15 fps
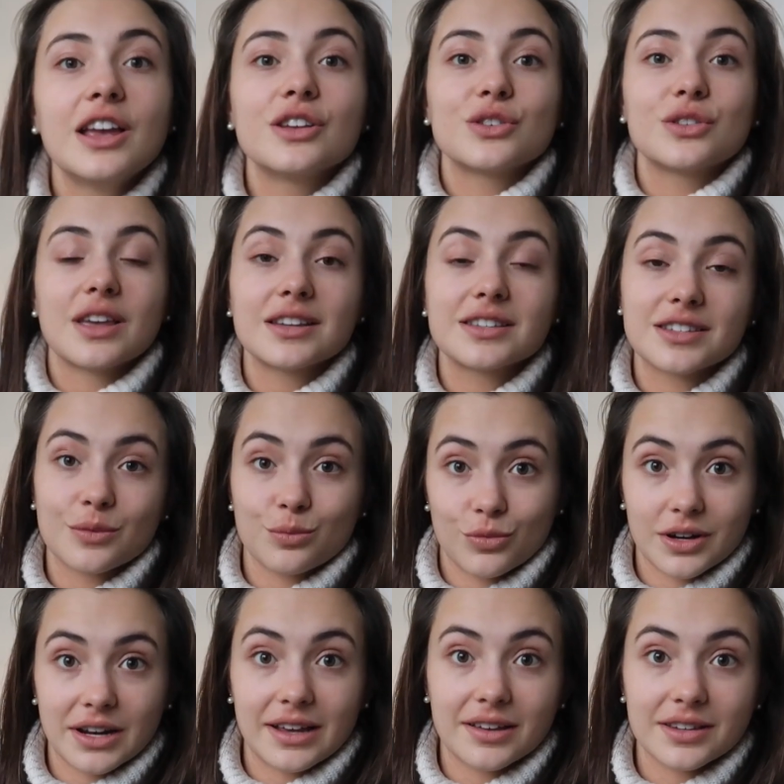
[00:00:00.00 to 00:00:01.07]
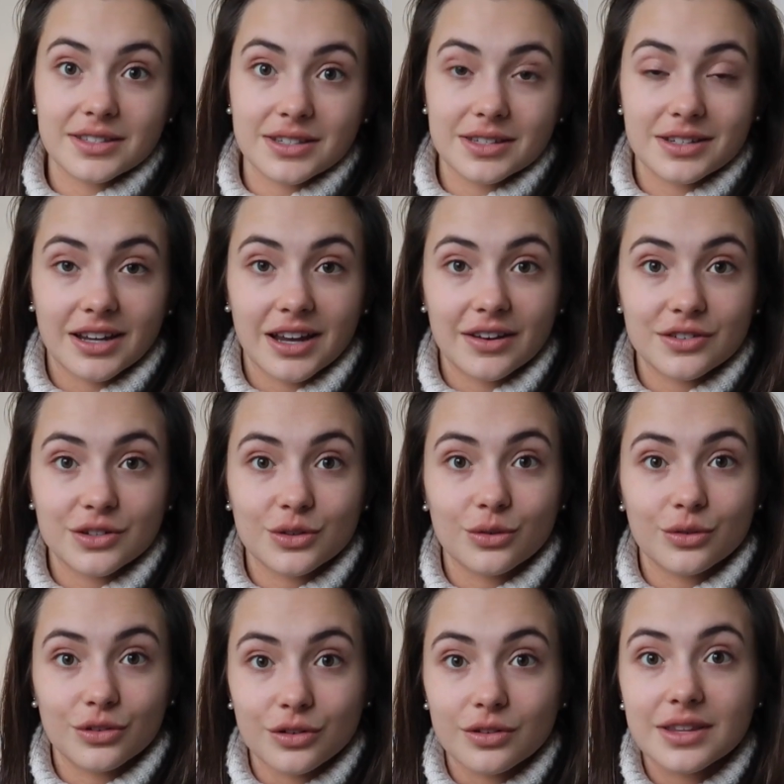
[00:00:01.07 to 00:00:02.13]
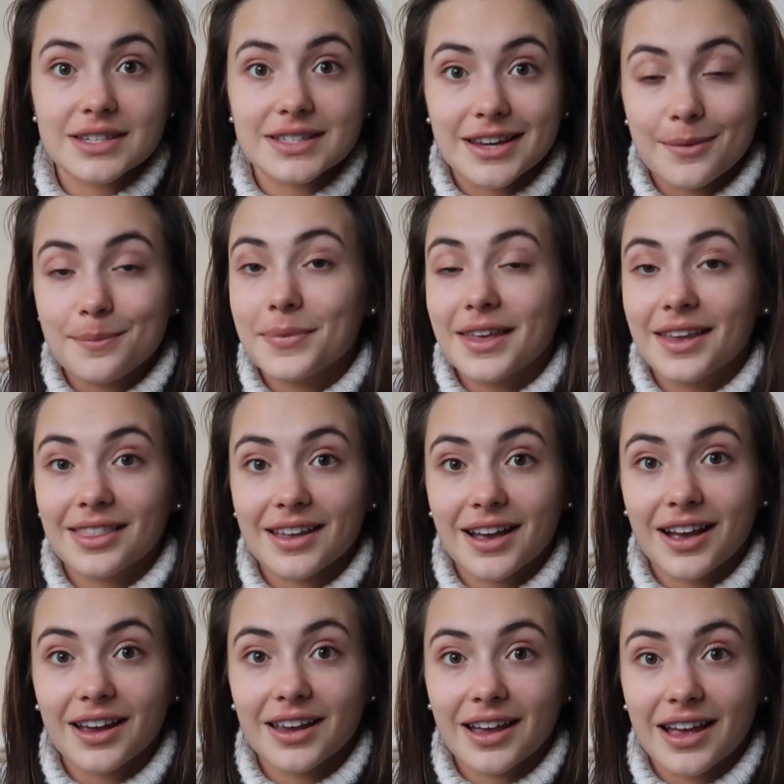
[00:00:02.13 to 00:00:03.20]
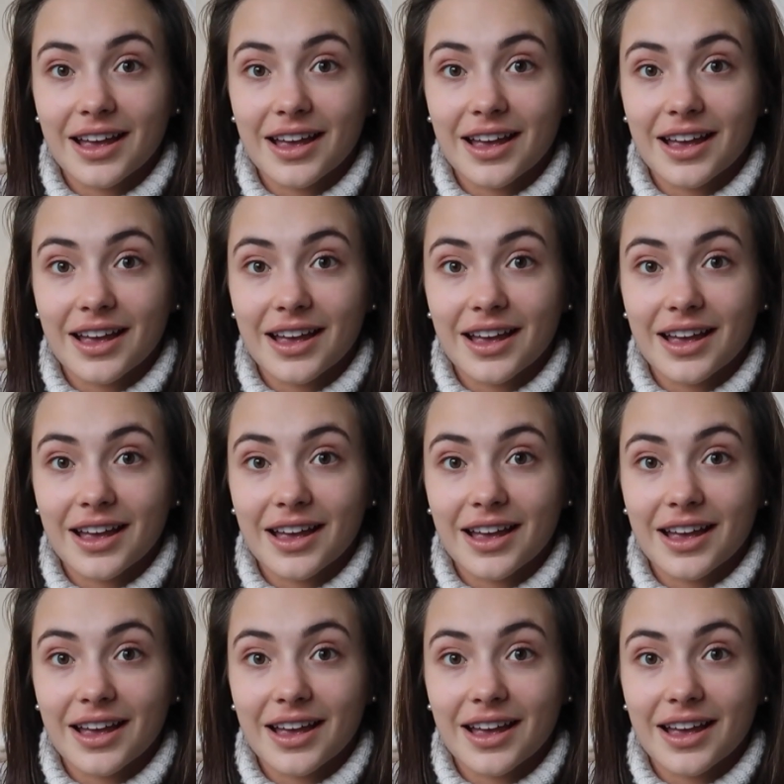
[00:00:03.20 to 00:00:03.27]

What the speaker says: so that someone else doesn't have to go through the same thing that I